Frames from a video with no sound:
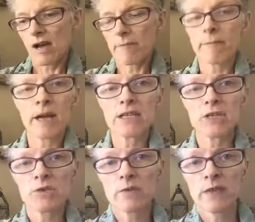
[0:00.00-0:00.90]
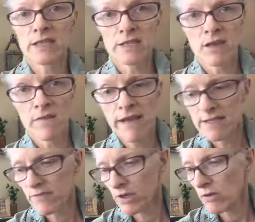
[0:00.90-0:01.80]
Mind you, that did not
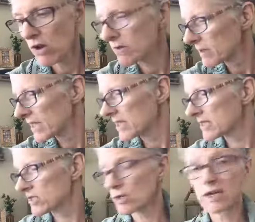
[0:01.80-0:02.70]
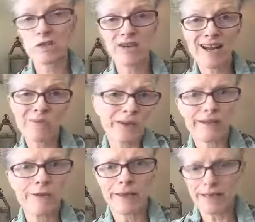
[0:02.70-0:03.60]
last very long, because trying to track when
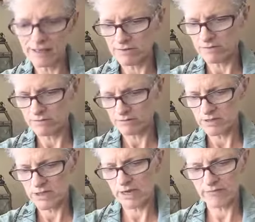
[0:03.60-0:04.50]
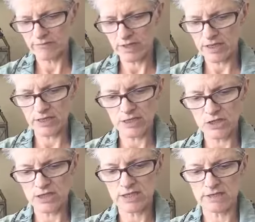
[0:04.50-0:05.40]
you ate and stuff, it
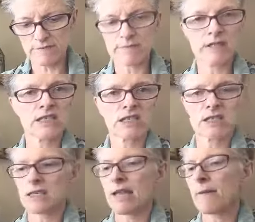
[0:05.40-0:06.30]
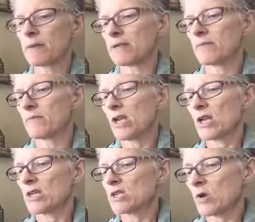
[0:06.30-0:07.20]
just didn't happen.
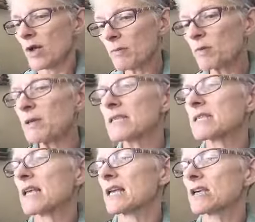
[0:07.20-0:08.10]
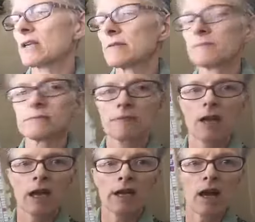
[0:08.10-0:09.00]
So a couple weeks later,
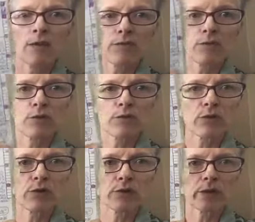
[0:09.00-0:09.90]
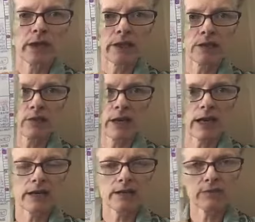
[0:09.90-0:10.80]
I got frou-frou and
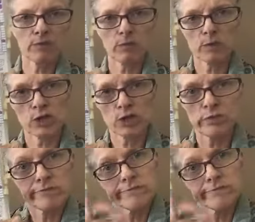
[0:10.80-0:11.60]
creative, which